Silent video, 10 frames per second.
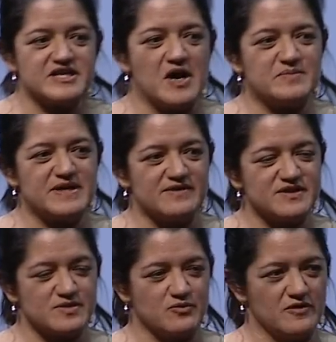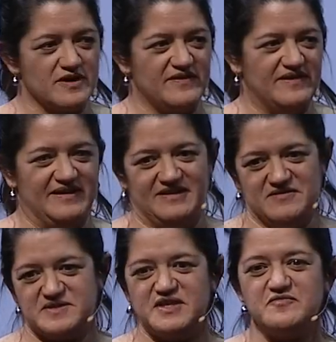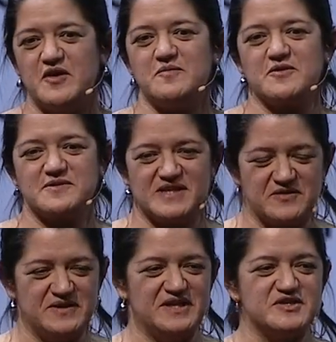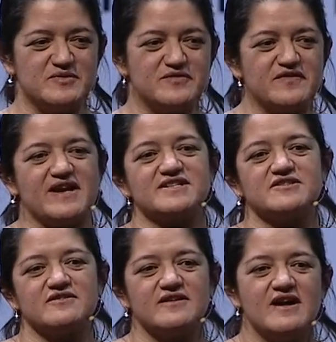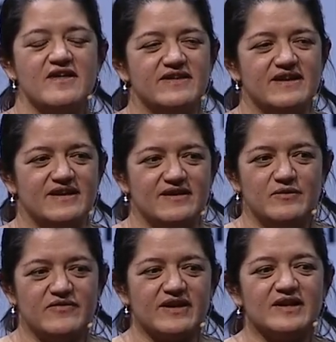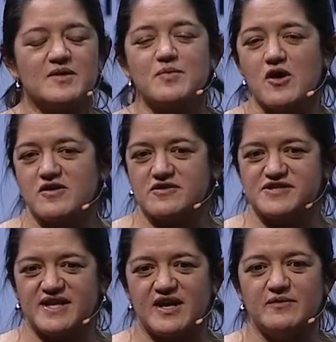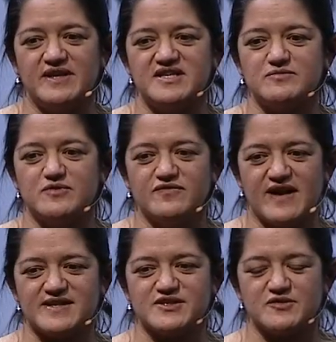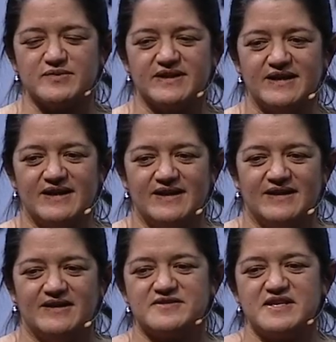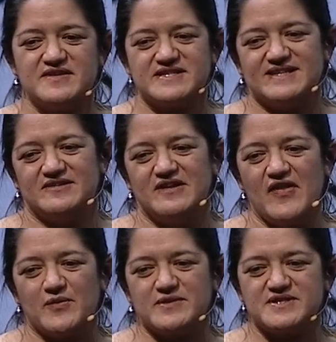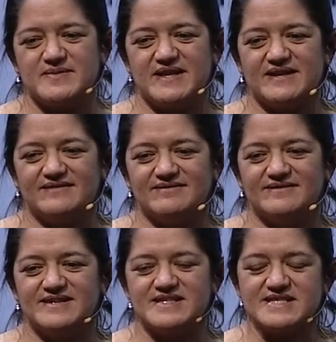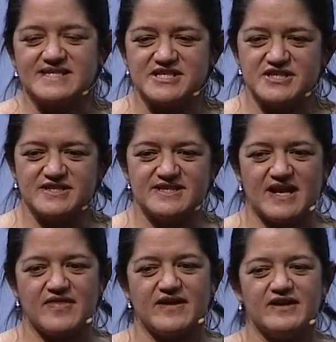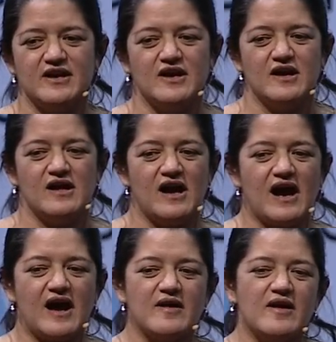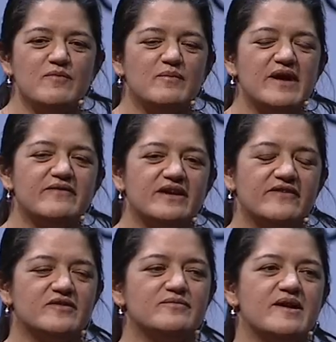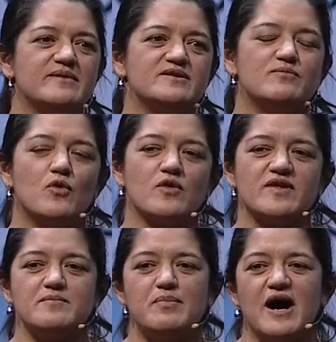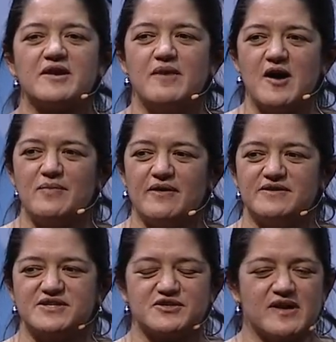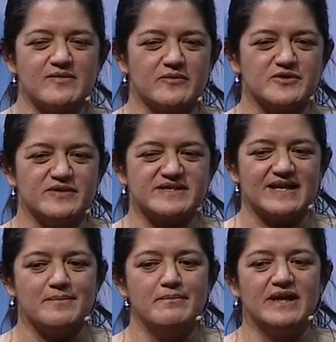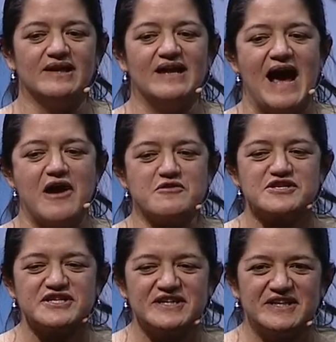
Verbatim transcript: top-down support in that, you know, Steve Ballmer was like, we need to move faster. The, we've had a lot of partners saying we need to faster, but, you know, as Ethan said, they're not the ones making the decisions. I think I, even maybe more than bottom up, I would describe what we're doing as like middle out.